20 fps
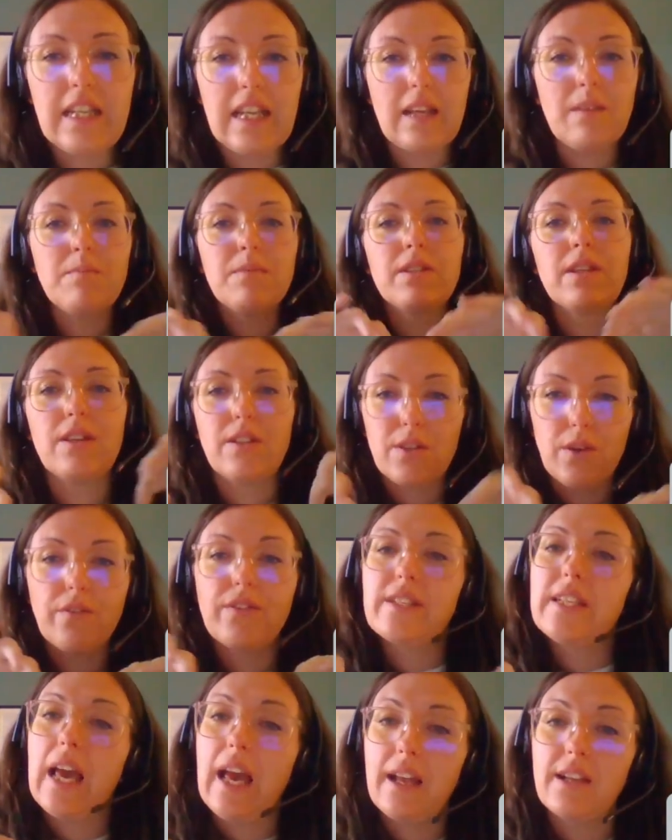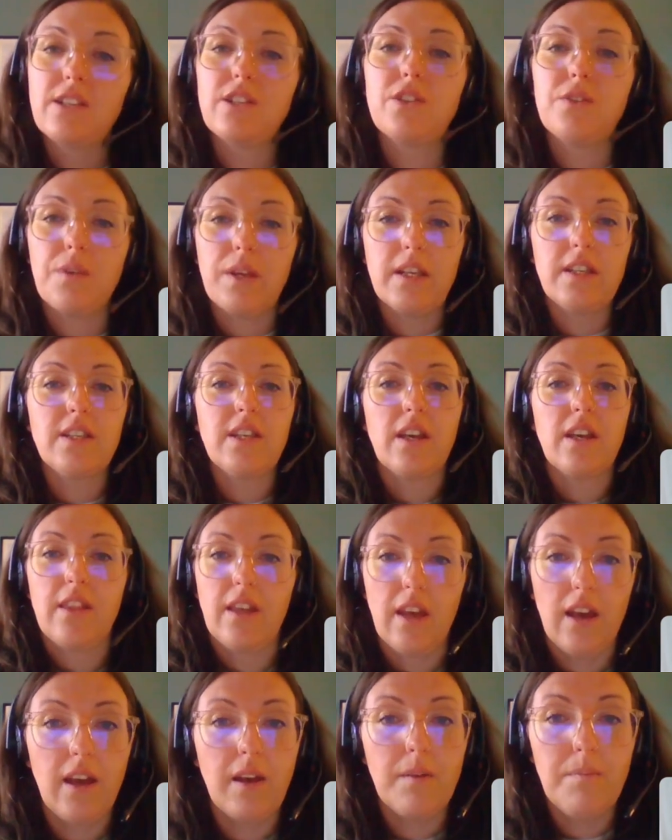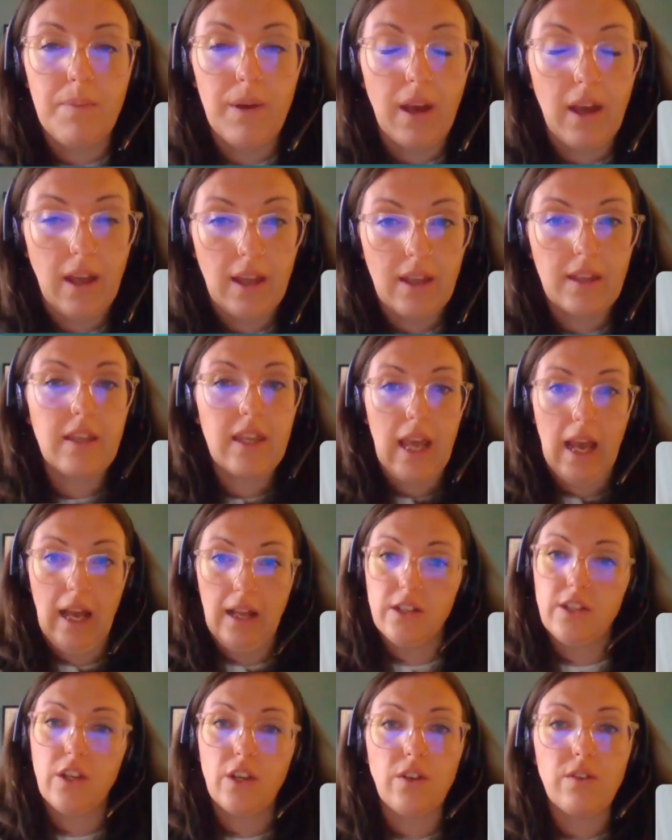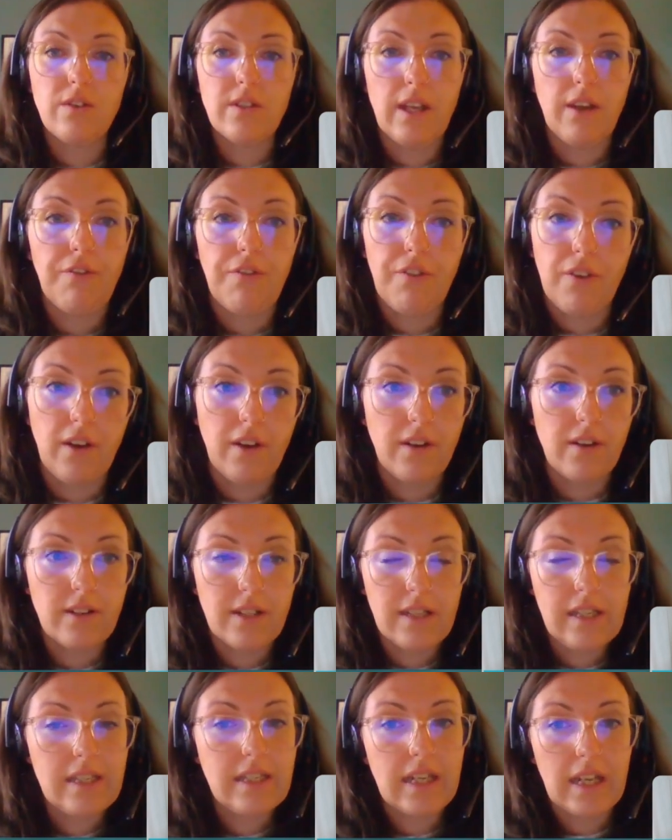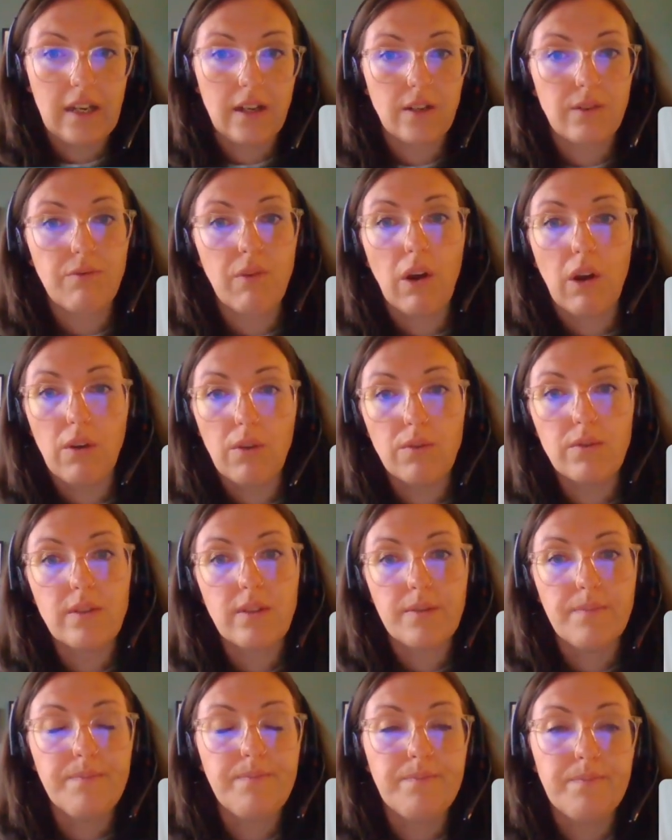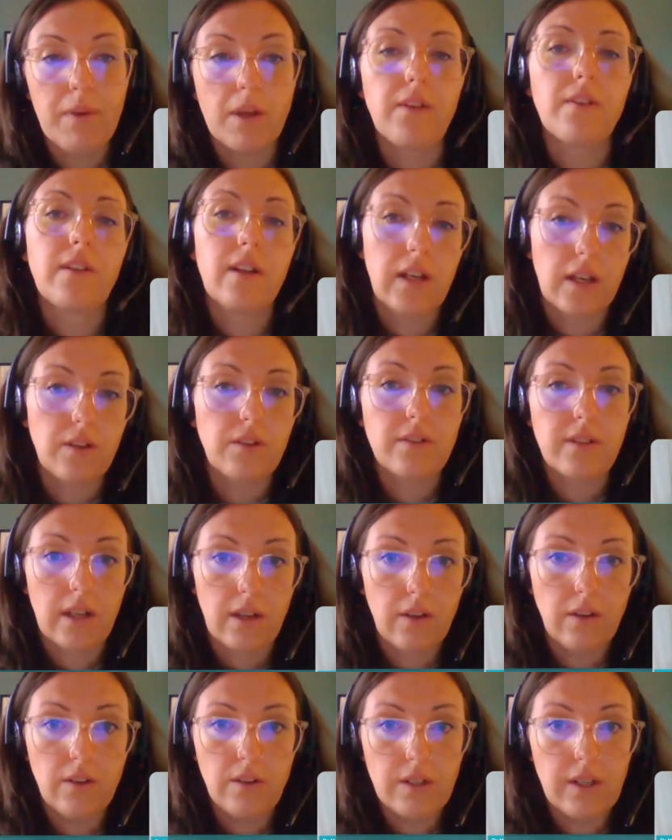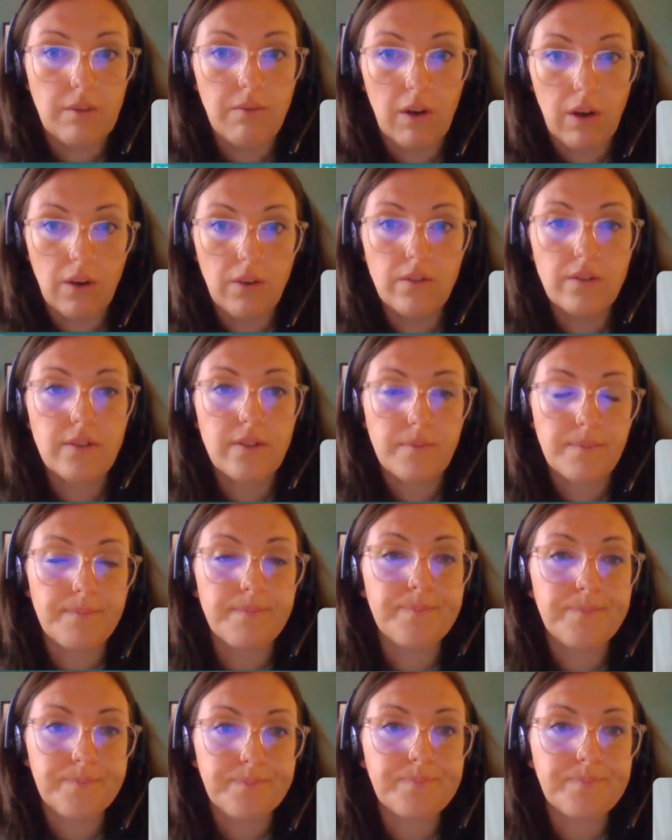teams that are sort of attached to each other, but yeah, two different distinct roles, both clinical psychology roles.